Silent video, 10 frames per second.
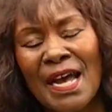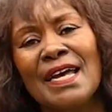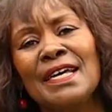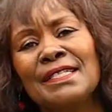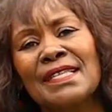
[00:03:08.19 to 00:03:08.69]

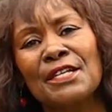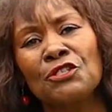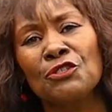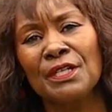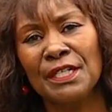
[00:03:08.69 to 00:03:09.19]
is
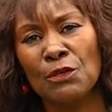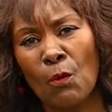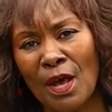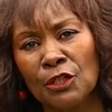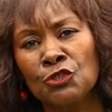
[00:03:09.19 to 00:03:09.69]
that you need a
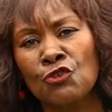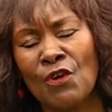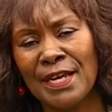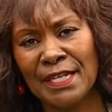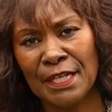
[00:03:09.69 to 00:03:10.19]

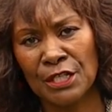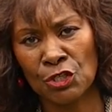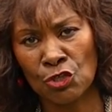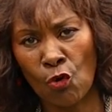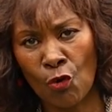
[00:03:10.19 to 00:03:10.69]
well-draining
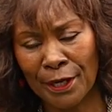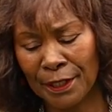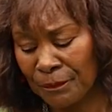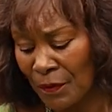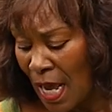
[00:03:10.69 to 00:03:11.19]
soil.